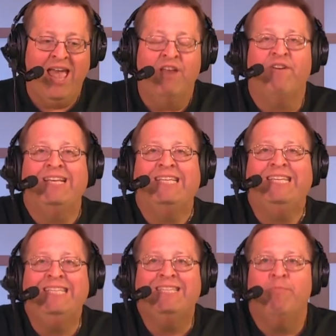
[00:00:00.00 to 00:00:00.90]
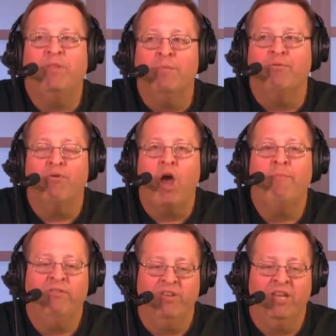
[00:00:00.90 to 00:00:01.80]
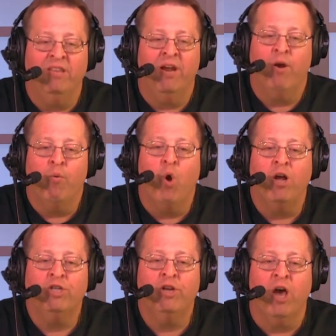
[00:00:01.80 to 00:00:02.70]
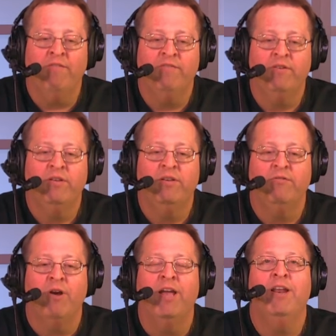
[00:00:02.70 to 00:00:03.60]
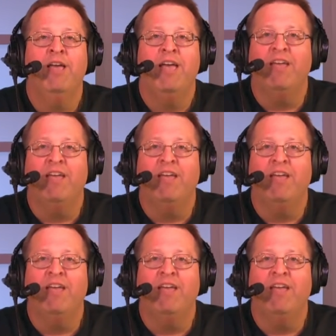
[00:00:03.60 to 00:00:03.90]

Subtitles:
And if I see something promising in there, I wash it off, right?